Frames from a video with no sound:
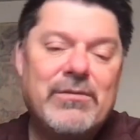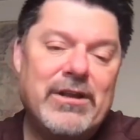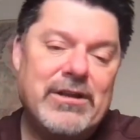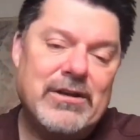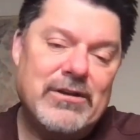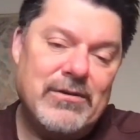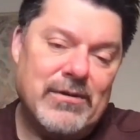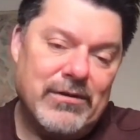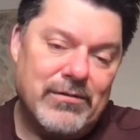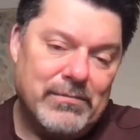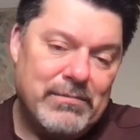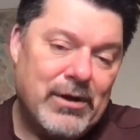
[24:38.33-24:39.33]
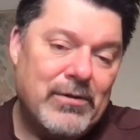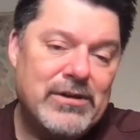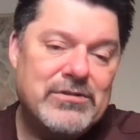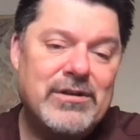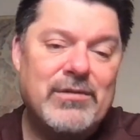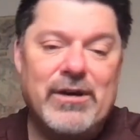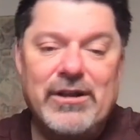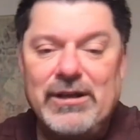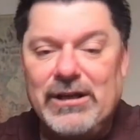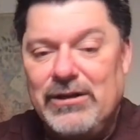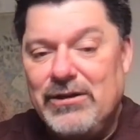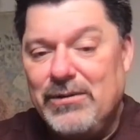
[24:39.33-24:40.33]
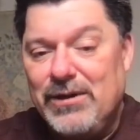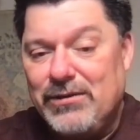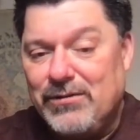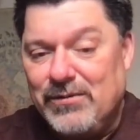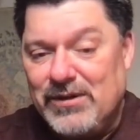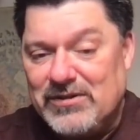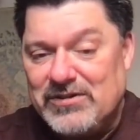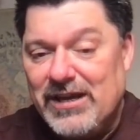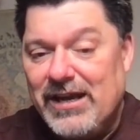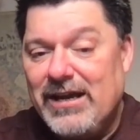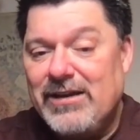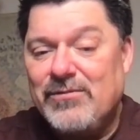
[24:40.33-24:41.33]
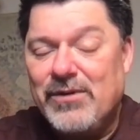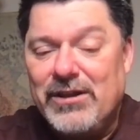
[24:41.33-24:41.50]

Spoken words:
whether you do it through poetry, whether you do it through design,